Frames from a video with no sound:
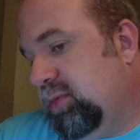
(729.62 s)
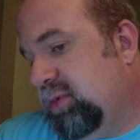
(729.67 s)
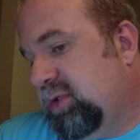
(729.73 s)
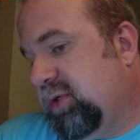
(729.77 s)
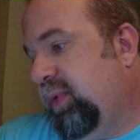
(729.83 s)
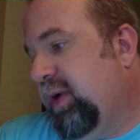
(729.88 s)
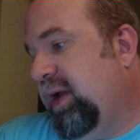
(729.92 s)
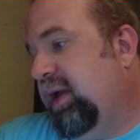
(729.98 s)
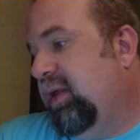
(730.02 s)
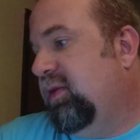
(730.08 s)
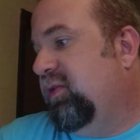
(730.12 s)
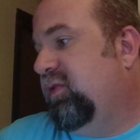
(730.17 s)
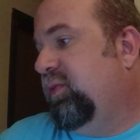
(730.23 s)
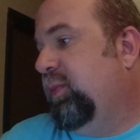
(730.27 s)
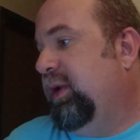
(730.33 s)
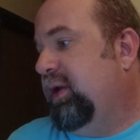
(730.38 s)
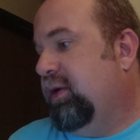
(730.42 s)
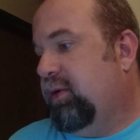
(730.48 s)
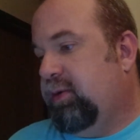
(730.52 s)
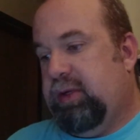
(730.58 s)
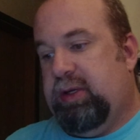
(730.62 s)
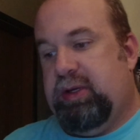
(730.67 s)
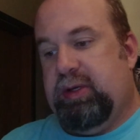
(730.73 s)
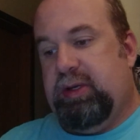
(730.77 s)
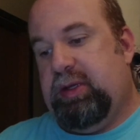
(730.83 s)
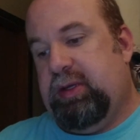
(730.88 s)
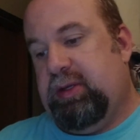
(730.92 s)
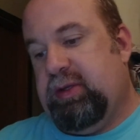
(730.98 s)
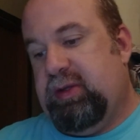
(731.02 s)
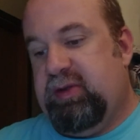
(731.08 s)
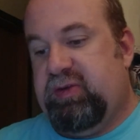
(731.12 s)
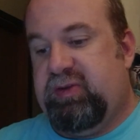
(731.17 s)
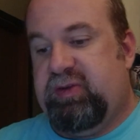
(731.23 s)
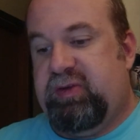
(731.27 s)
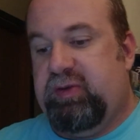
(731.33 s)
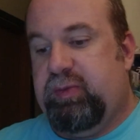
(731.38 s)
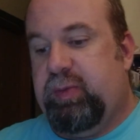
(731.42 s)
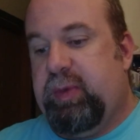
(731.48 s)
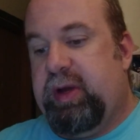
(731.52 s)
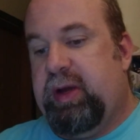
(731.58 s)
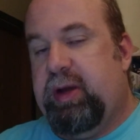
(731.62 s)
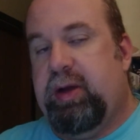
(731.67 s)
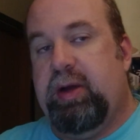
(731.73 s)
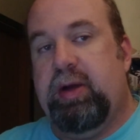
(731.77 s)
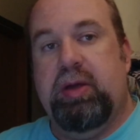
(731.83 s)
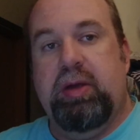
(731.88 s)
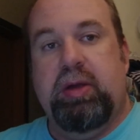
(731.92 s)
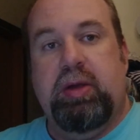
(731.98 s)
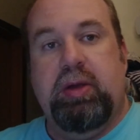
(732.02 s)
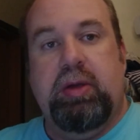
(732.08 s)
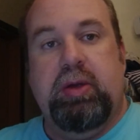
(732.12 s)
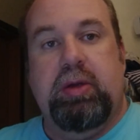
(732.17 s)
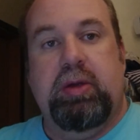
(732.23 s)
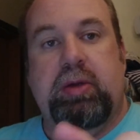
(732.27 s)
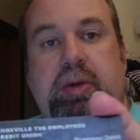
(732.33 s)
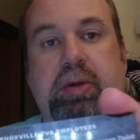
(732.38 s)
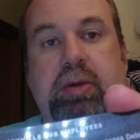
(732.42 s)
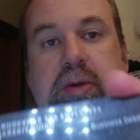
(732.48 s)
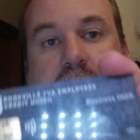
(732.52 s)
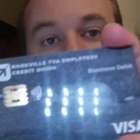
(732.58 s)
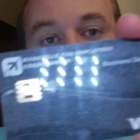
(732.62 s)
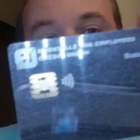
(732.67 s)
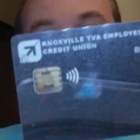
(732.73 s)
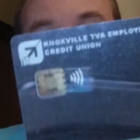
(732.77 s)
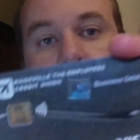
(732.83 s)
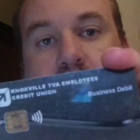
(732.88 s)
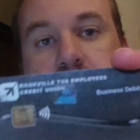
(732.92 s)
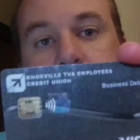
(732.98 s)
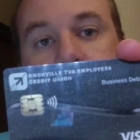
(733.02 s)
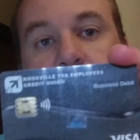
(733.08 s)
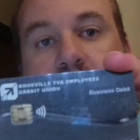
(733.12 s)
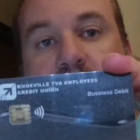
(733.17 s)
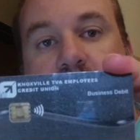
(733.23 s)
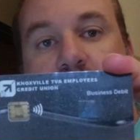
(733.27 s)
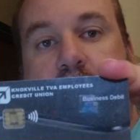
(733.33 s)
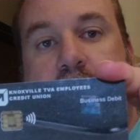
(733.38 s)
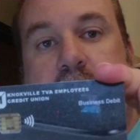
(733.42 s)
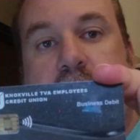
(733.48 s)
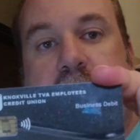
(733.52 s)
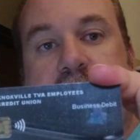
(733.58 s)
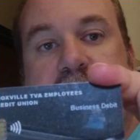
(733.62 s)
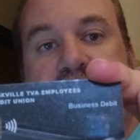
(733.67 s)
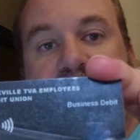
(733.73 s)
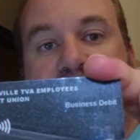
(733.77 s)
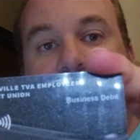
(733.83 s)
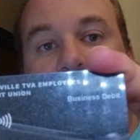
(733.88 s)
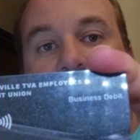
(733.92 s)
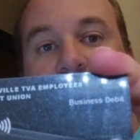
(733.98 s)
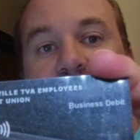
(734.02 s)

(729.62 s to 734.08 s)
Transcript: to pay this bill. Now, again, this is the card numbers on the